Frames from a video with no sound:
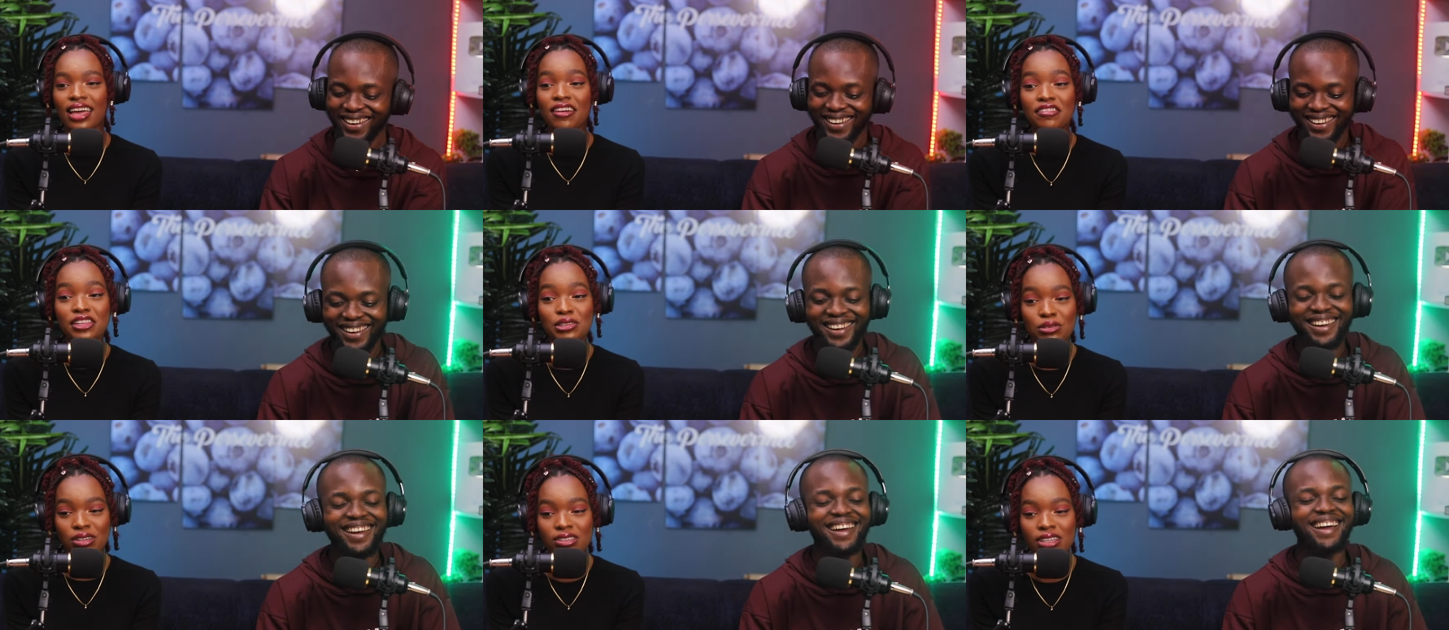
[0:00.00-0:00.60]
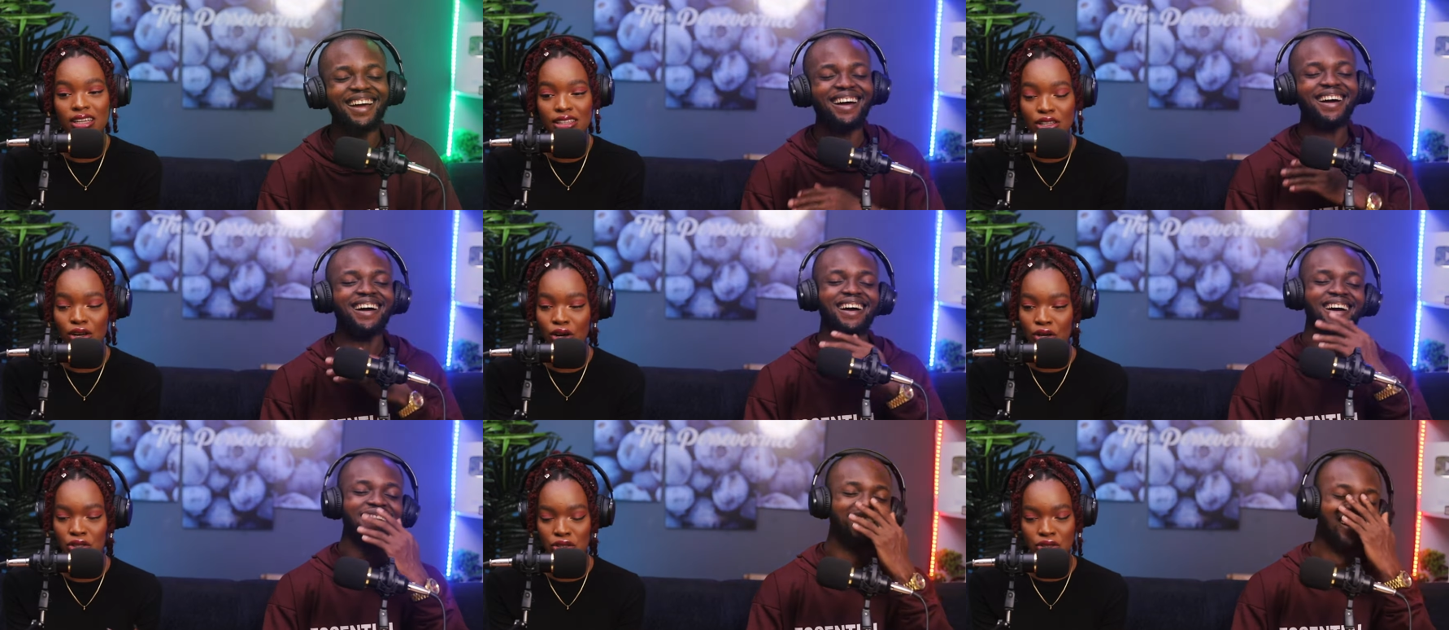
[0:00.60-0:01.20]
Speaker 1: If this was an
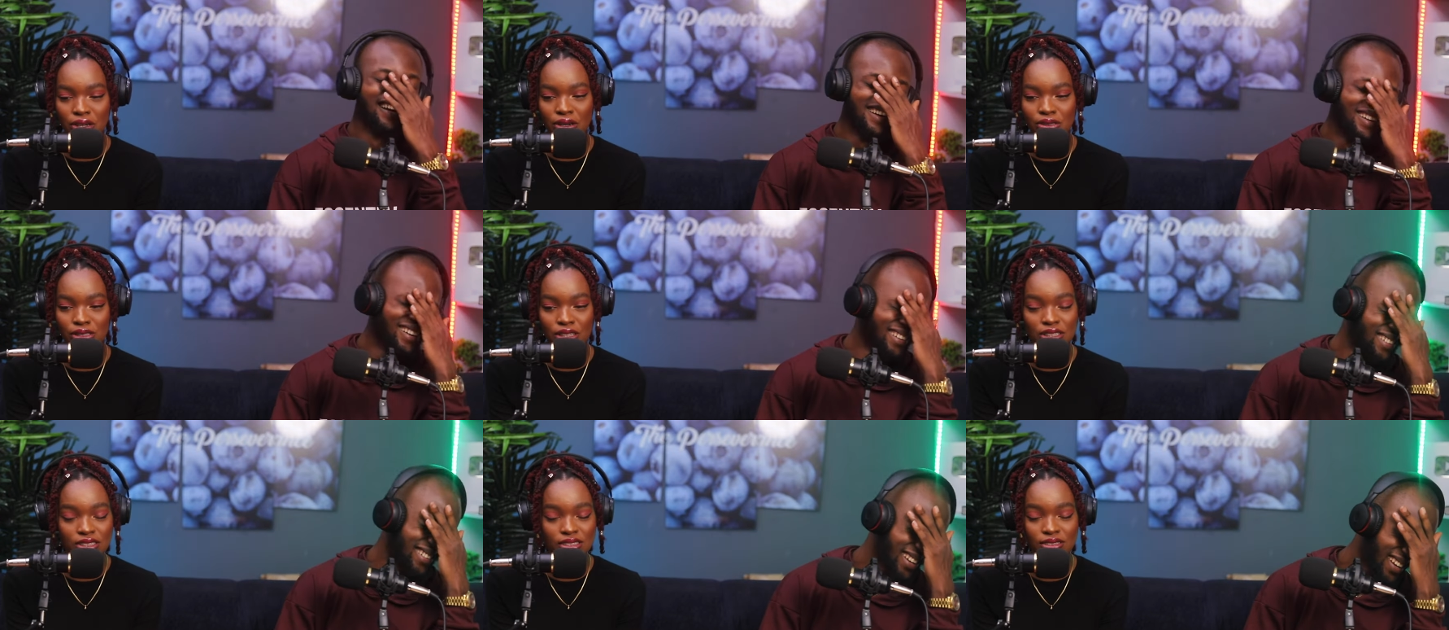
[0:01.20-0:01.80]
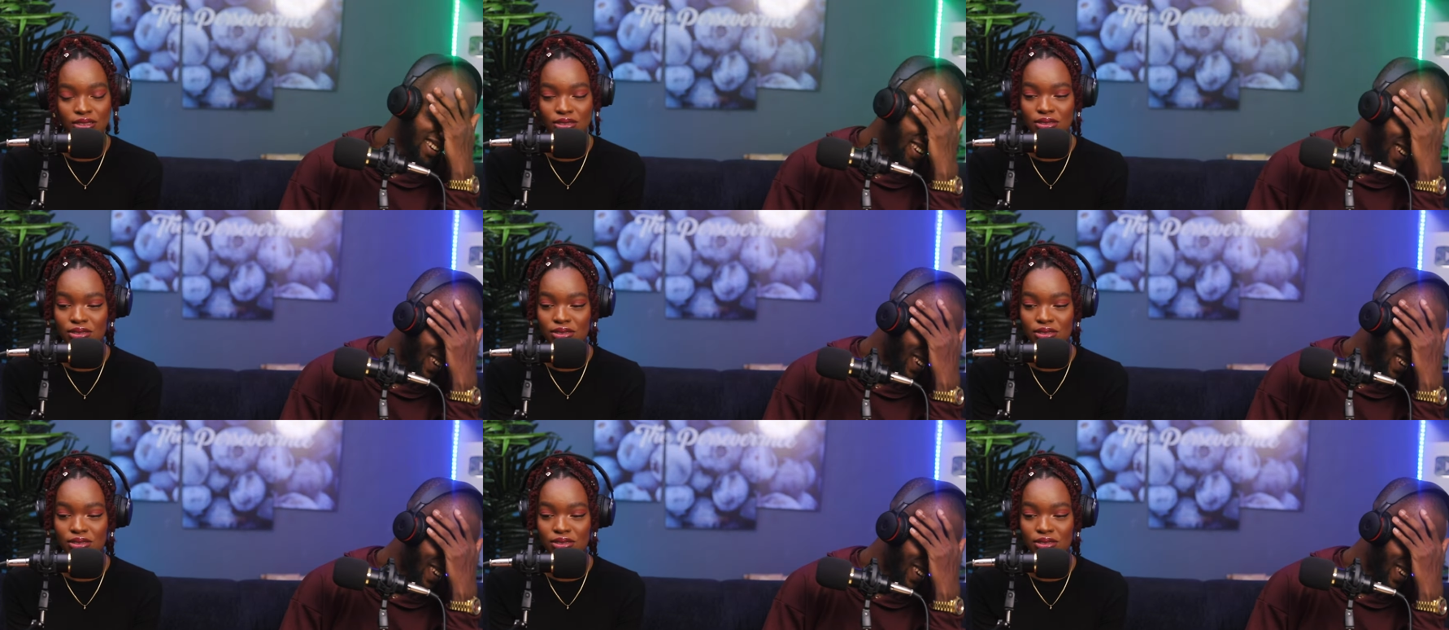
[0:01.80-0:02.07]
audio I was listening